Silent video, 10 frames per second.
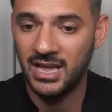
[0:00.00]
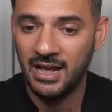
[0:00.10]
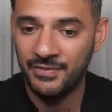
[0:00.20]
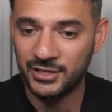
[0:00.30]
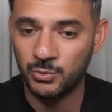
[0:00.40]

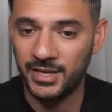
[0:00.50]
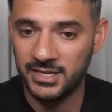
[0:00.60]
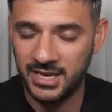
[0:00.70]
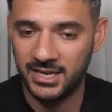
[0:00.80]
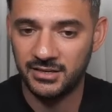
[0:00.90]
And that's what they
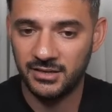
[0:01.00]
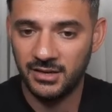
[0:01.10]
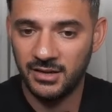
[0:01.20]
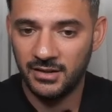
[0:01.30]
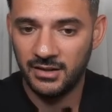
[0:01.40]
did.
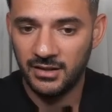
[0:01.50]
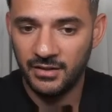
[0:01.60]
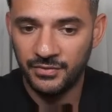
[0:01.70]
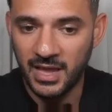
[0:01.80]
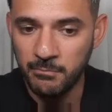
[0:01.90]

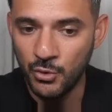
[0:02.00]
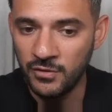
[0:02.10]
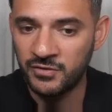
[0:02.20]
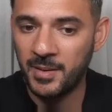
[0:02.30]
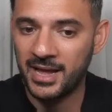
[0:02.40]
They
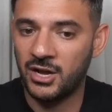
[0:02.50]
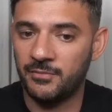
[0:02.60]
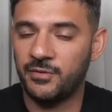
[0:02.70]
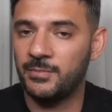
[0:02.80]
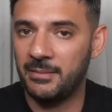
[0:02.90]
moved back up
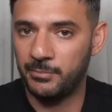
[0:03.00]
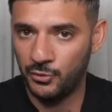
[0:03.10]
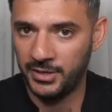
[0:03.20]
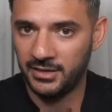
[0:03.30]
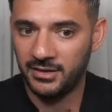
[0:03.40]
from that
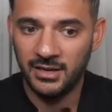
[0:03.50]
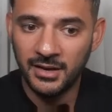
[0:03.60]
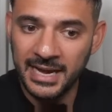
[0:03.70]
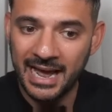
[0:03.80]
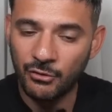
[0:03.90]
point.
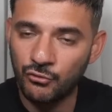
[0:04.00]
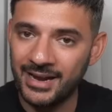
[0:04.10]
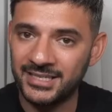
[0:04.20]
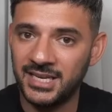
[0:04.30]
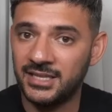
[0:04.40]
Now,
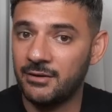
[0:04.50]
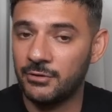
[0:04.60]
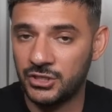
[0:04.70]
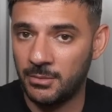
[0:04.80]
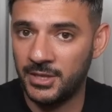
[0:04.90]
granted, there are
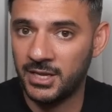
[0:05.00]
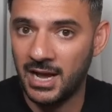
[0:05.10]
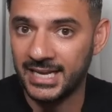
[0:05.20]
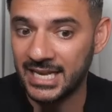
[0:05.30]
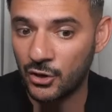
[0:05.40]
some of the
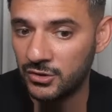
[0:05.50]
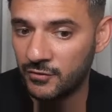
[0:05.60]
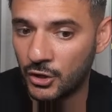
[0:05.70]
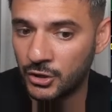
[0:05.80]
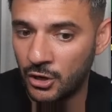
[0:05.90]
guys that could have
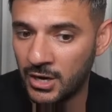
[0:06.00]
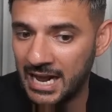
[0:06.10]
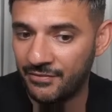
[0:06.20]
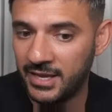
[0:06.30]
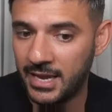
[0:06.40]
gone long
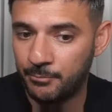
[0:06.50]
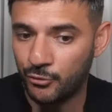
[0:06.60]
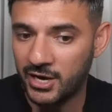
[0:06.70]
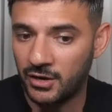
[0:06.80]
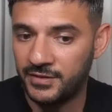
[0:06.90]
at the
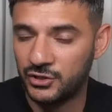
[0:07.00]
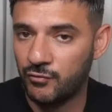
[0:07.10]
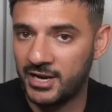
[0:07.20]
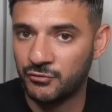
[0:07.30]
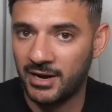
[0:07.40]
break of this
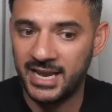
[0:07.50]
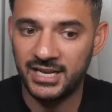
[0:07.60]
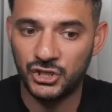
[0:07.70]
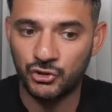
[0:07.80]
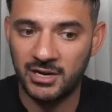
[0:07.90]
range right here
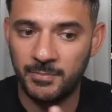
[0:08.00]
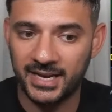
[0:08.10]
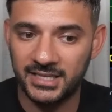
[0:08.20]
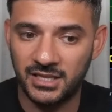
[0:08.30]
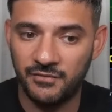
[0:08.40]
to trade back
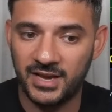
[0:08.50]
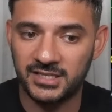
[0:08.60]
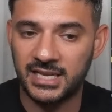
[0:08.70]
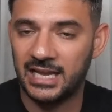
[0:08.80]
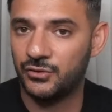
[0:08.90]
into the vector
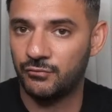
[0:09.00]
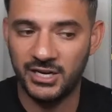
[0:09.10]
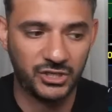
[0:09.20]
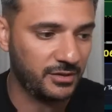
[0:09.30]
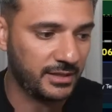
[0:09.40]
candle
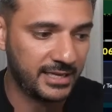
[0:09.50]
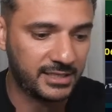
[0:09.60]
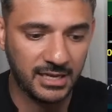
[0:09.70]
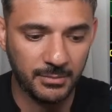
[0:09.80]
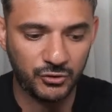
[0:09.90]
region. There's
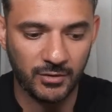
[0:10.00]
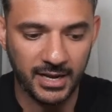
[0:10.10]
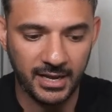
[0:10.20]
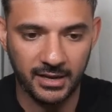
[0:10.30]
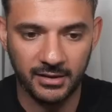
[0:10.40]
the image right here.